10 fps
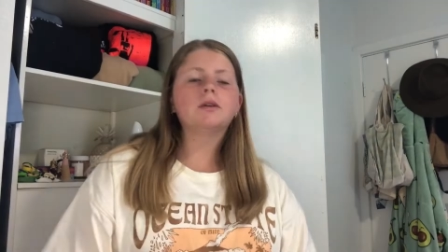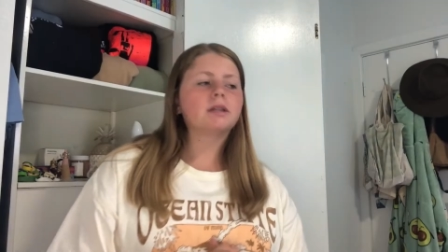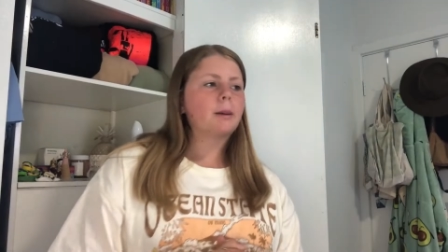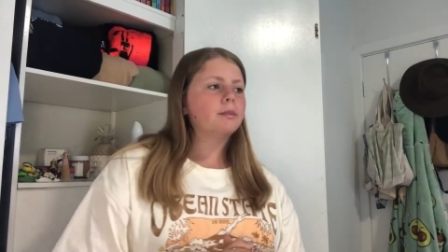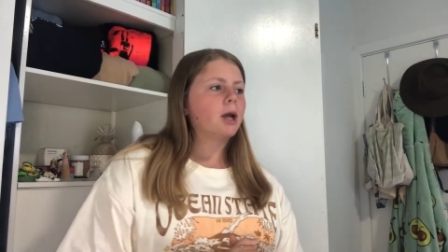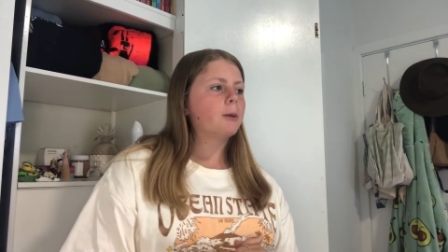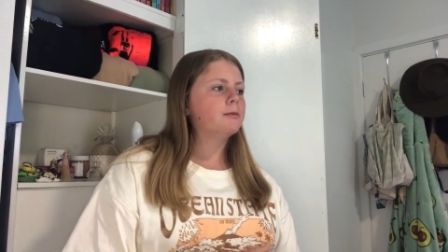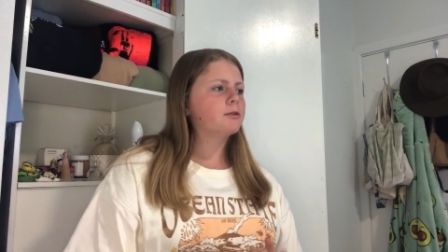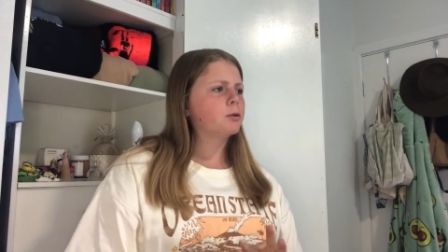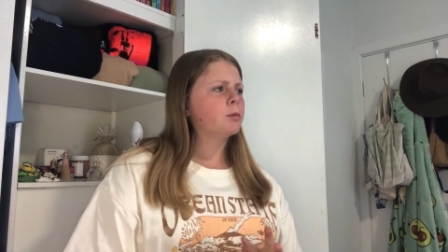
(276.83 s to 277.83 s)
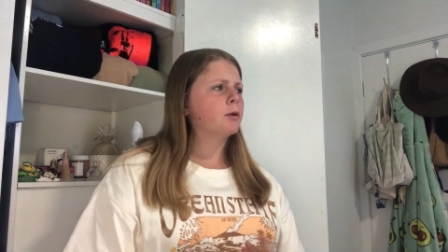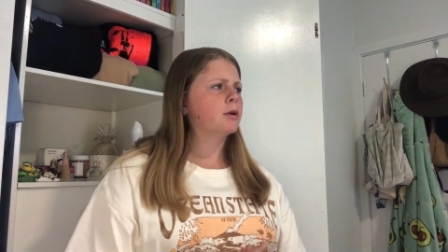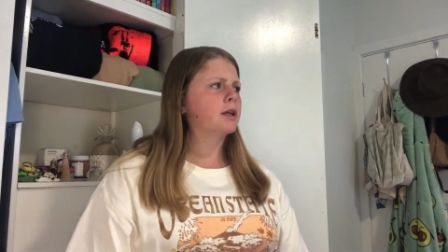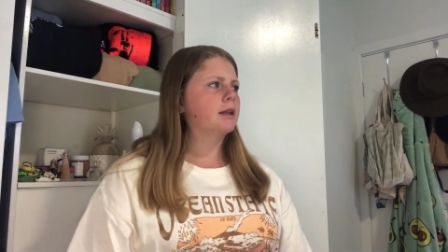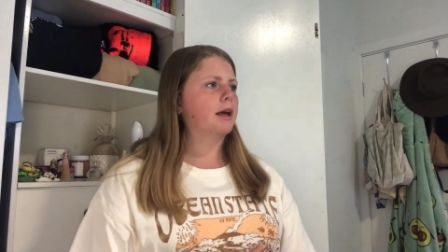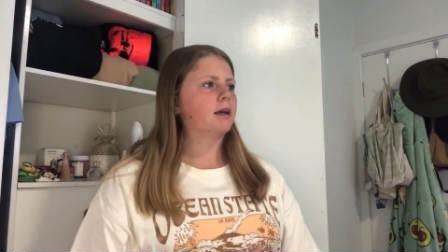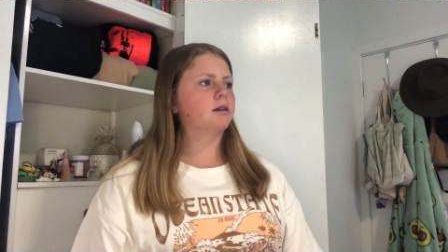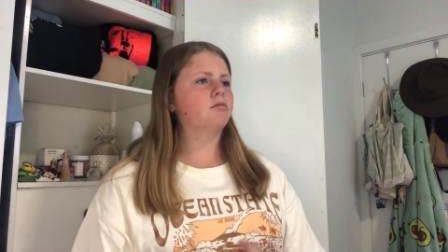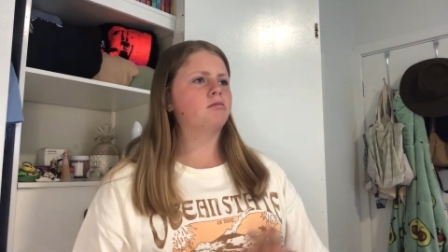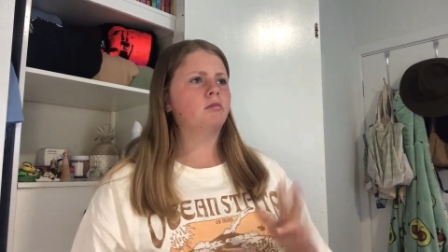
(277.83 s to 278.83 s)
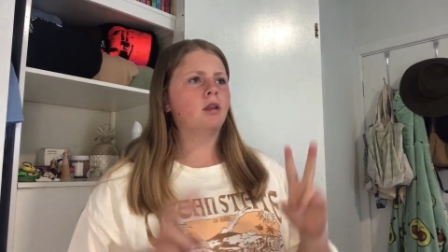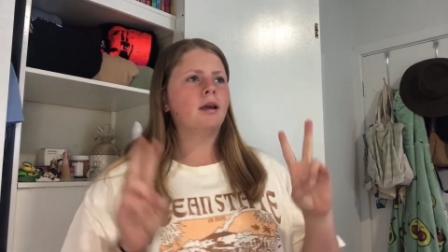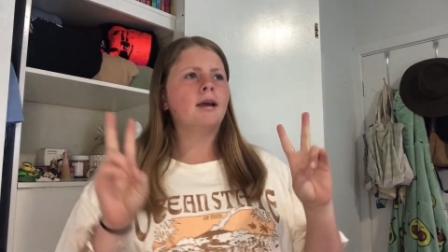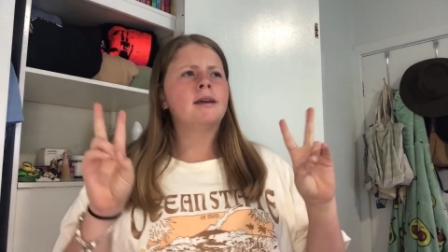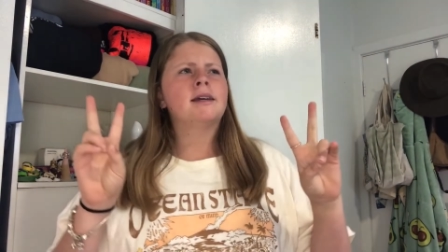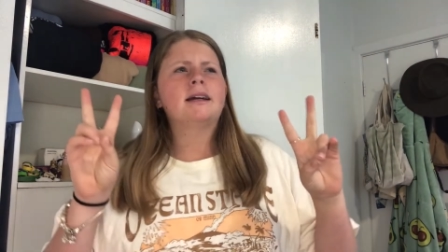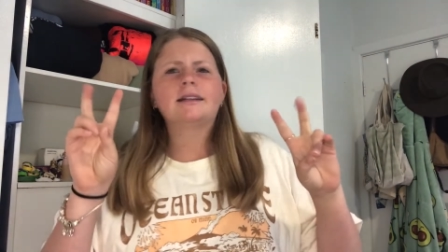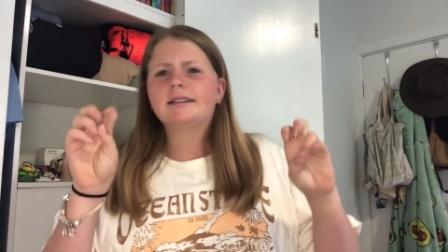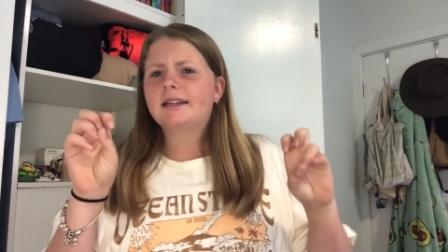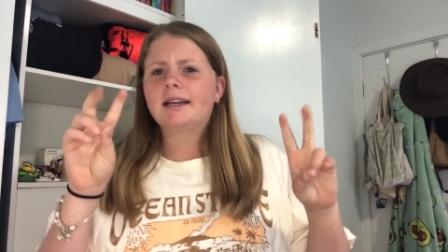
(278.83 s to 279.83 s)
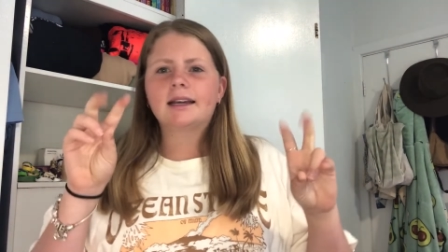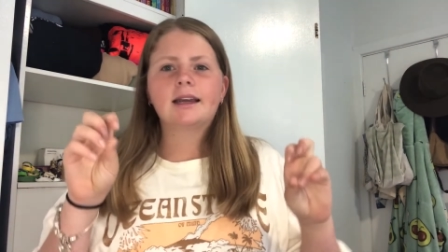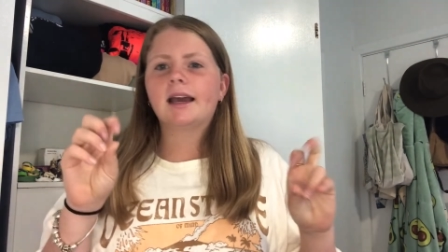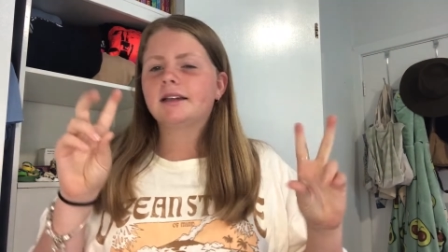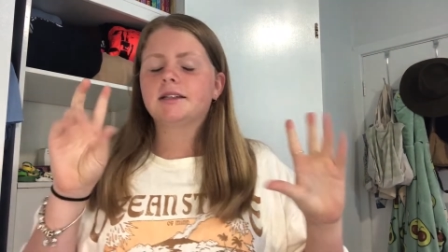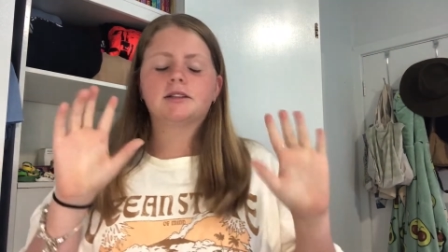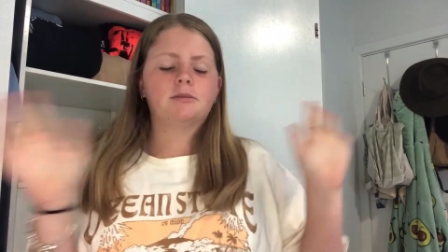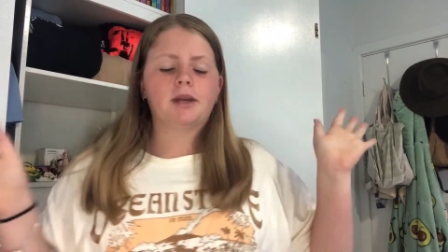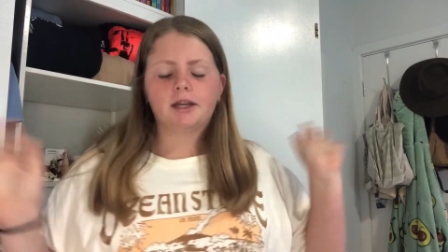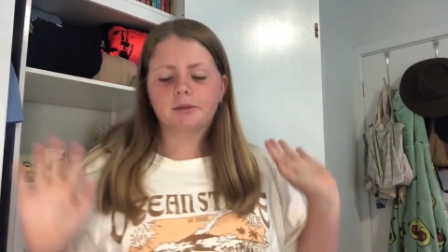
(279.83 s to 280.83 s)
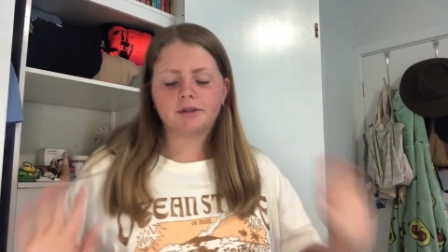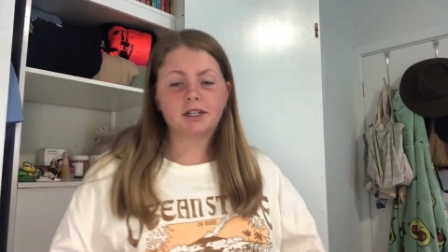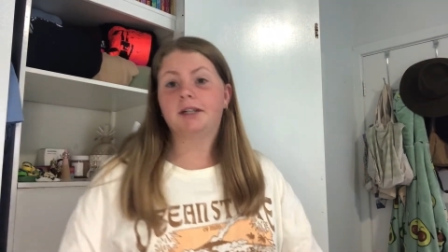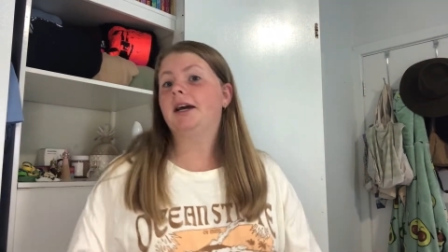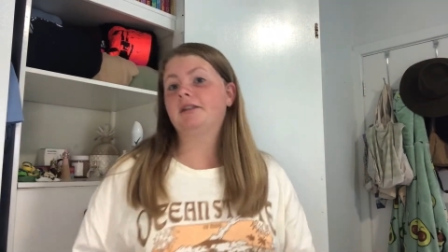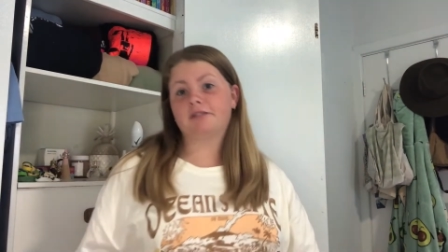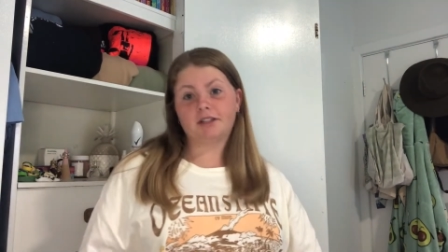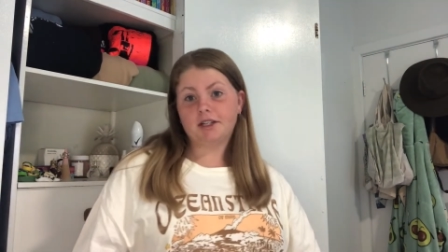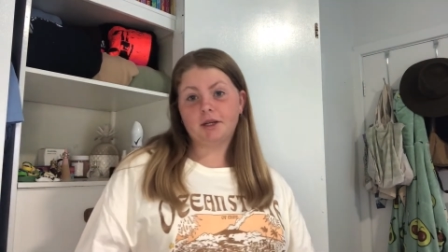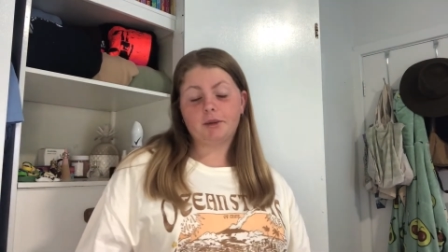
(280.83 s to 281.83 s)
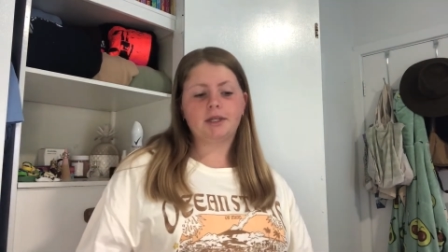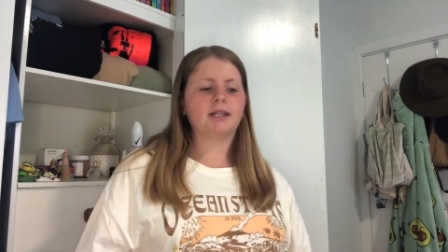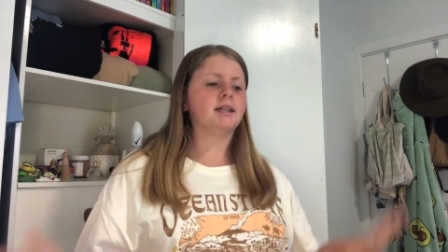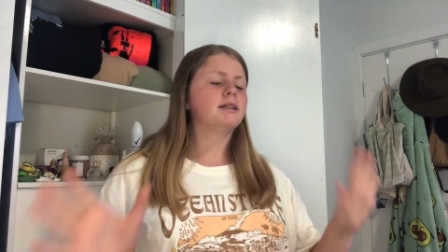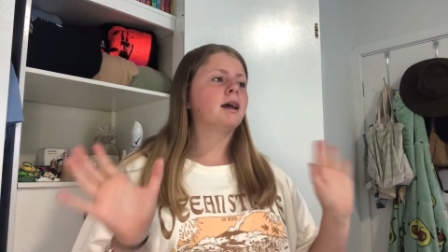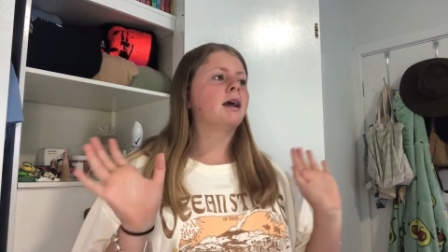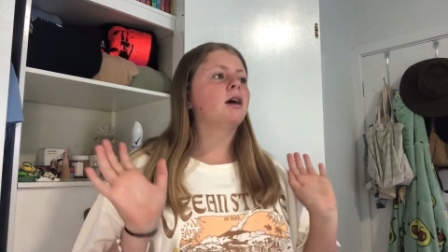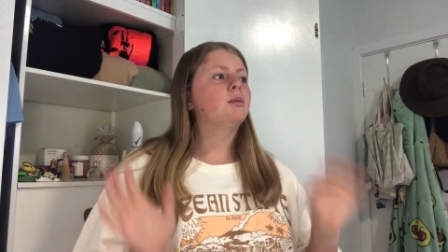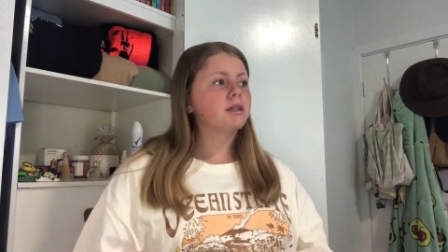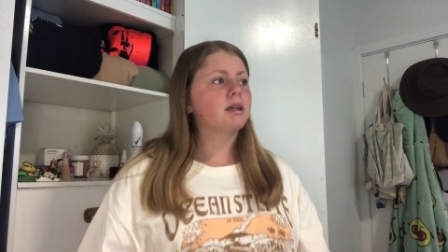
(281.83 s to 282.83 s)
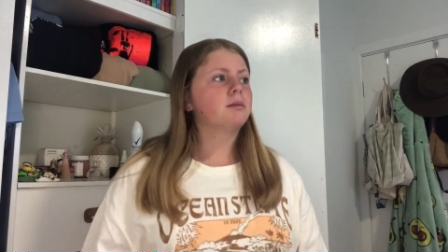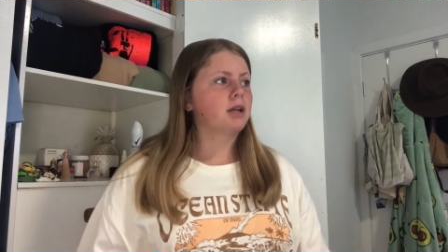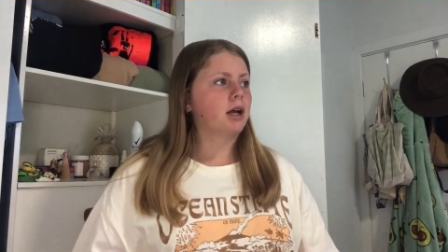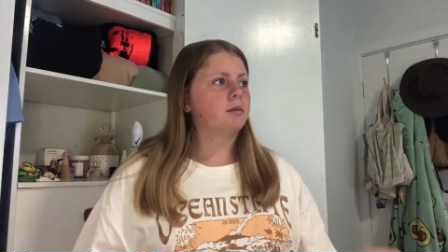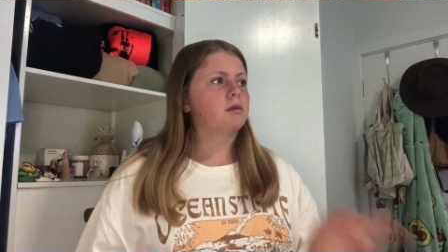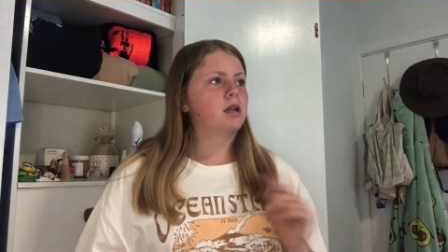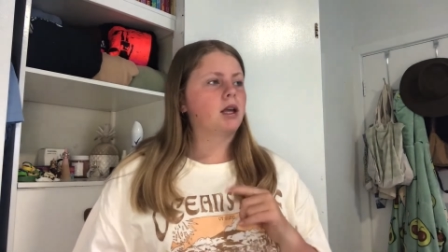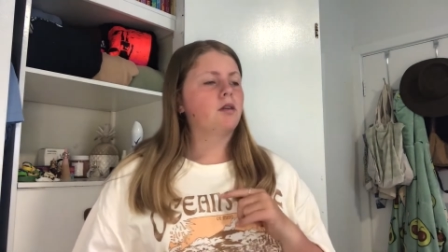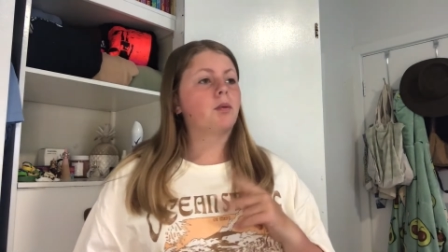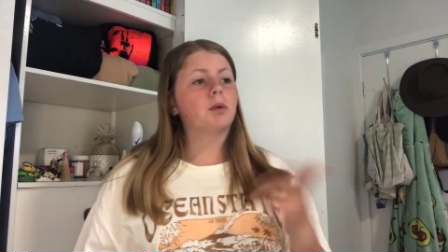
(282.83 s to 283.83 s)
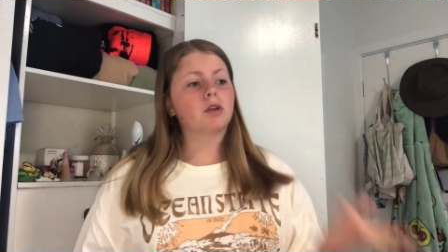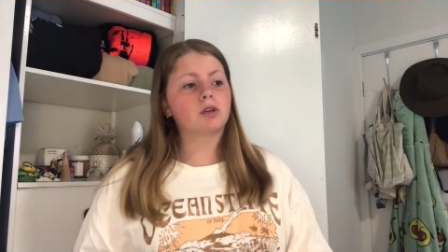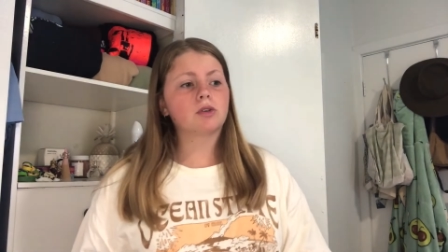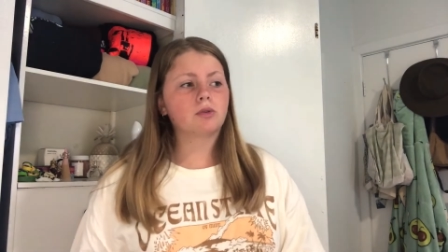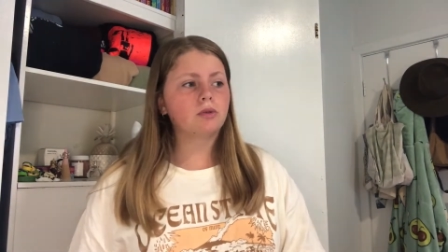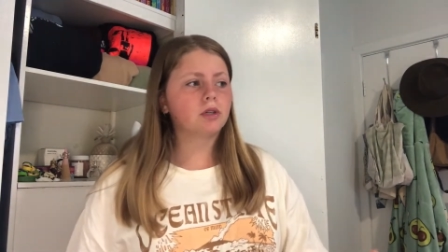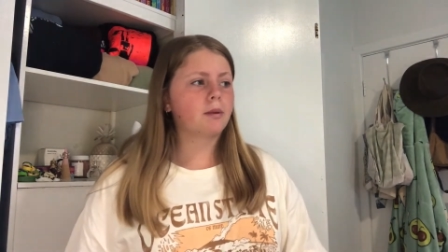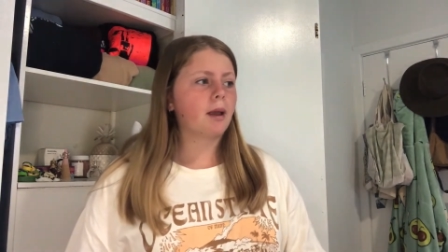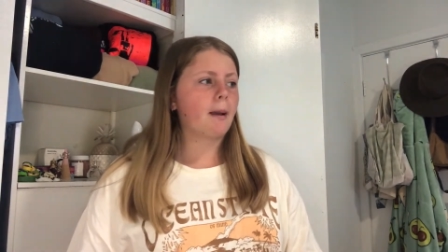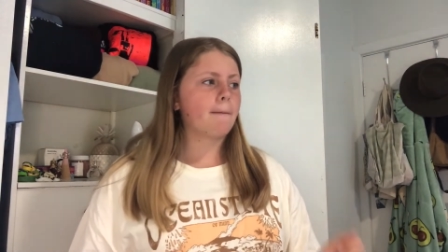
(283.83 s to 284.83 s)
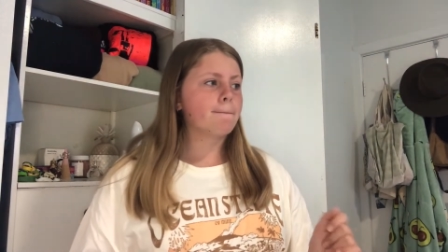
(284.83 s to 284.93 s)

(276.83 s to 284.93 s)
Sometimes for morning, like, skincare slash makeup routine, I don't really know what it is, but sometimes, like, if I'm going to school or something,